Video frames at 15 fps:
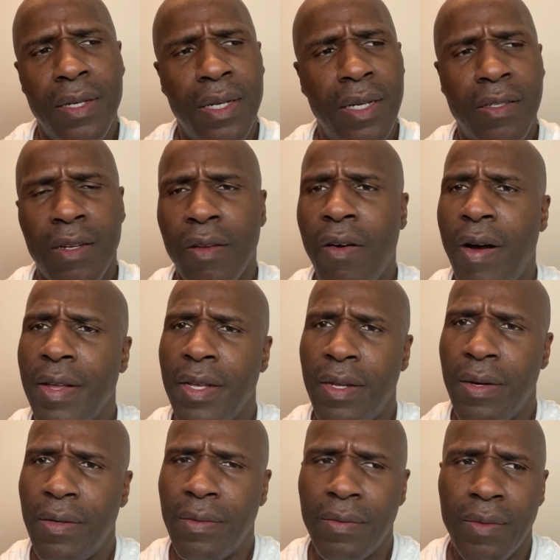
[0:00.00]
His lawyer,
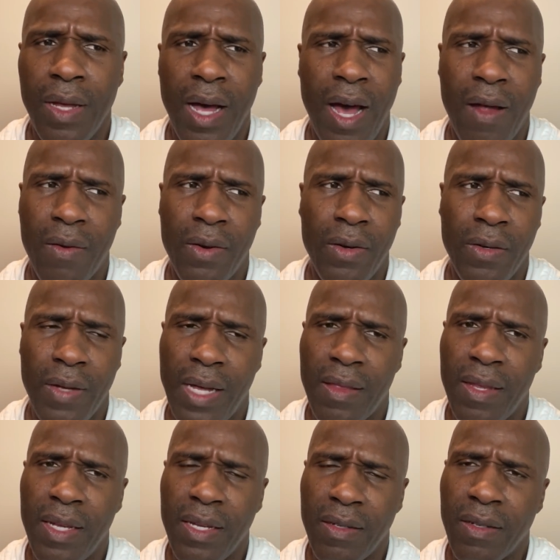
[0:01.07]
though, I don't know. I
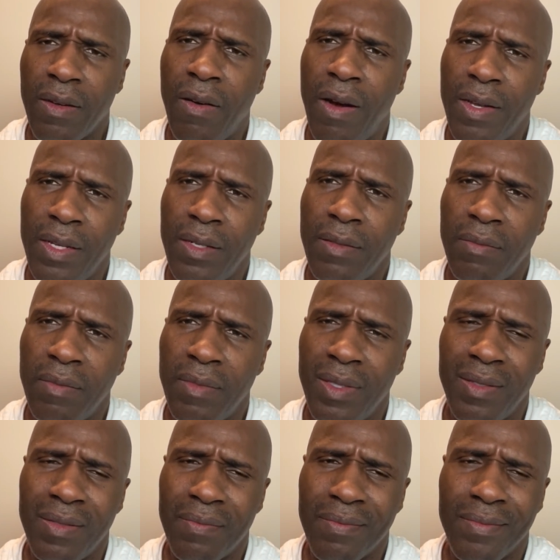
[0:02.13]
think his lawyer
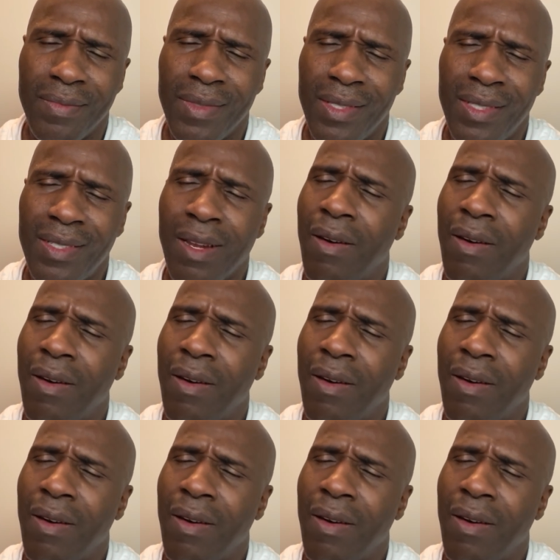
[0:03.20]
His